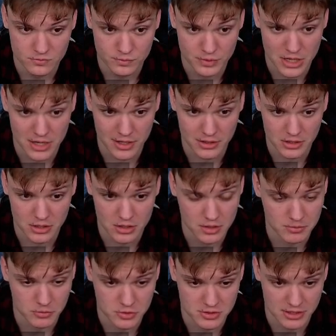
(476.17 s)
play like the
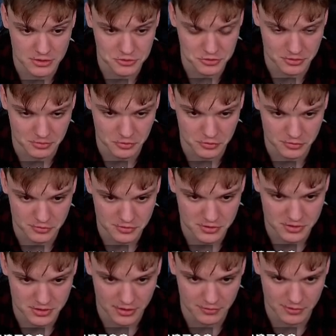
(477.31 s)
most natural moves.
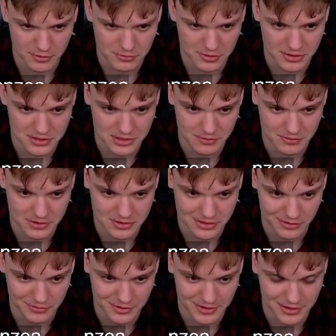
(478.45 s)
I think queen d7 is like very